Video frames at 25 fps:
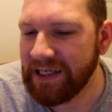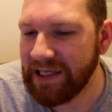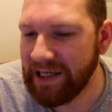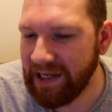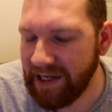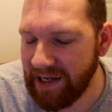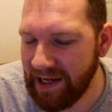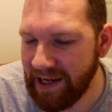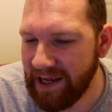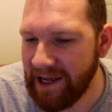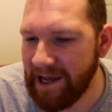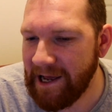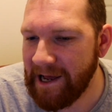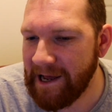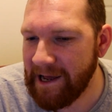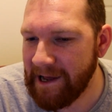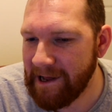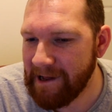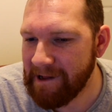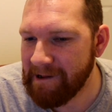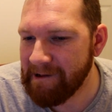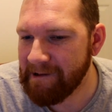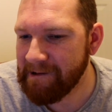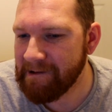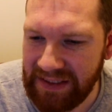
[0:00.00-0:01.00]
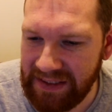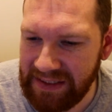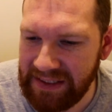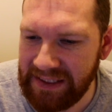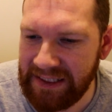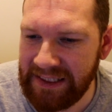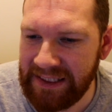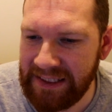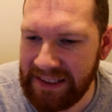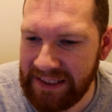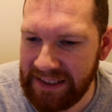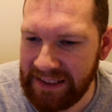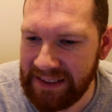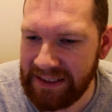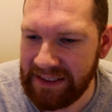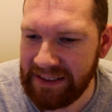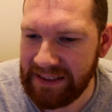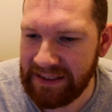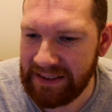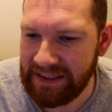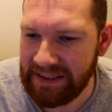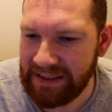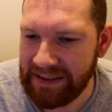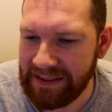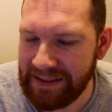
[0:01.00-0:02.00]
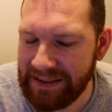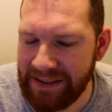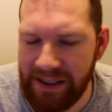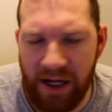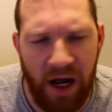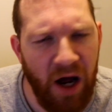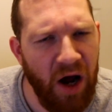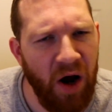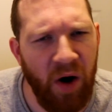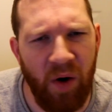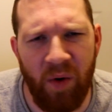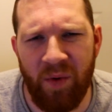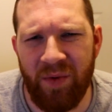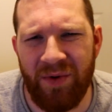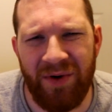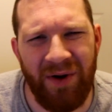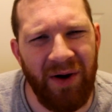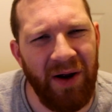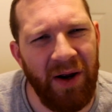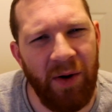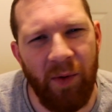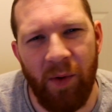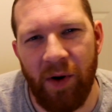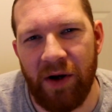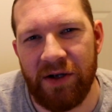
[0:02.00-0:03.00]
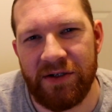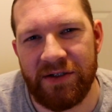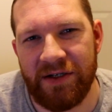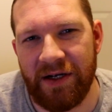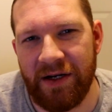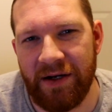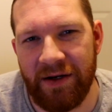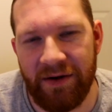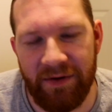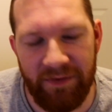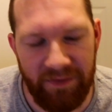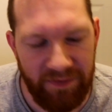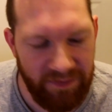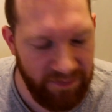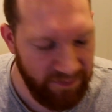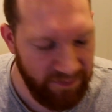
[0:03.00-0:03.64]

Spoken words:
Yeah. No, it wasn't.